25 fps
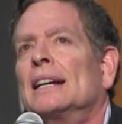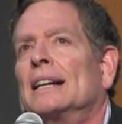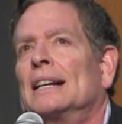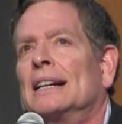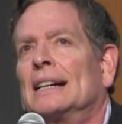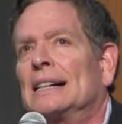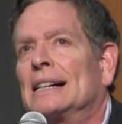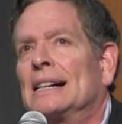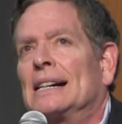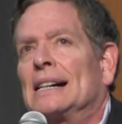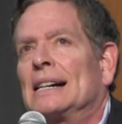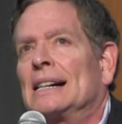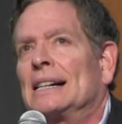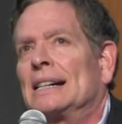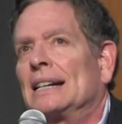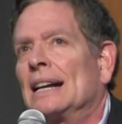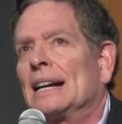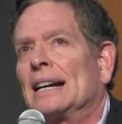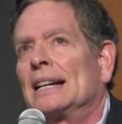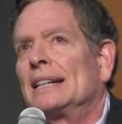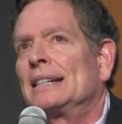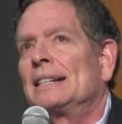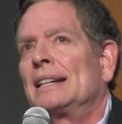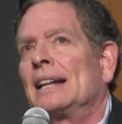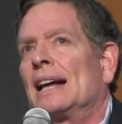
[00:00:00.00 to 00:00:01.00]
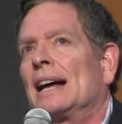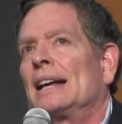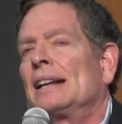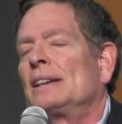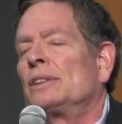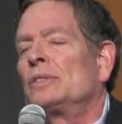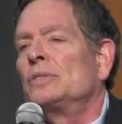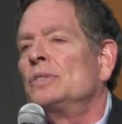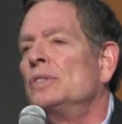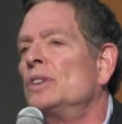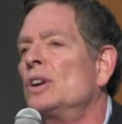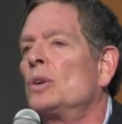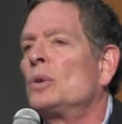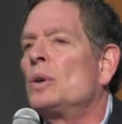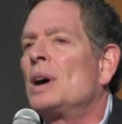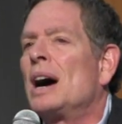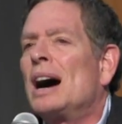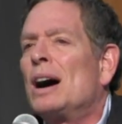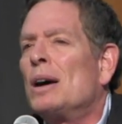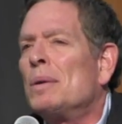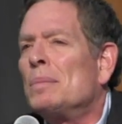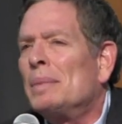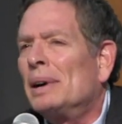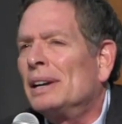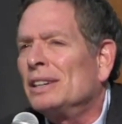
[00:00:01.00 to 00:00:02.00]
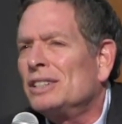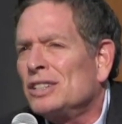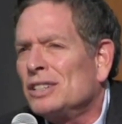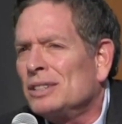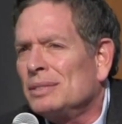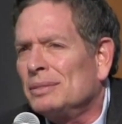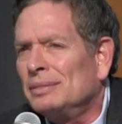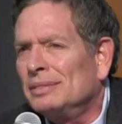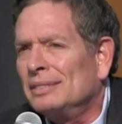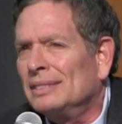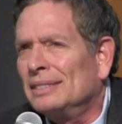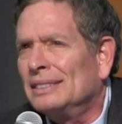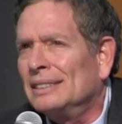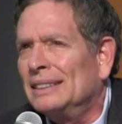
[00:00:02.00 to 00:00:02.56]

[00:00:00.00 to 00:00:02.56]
I don't know how much.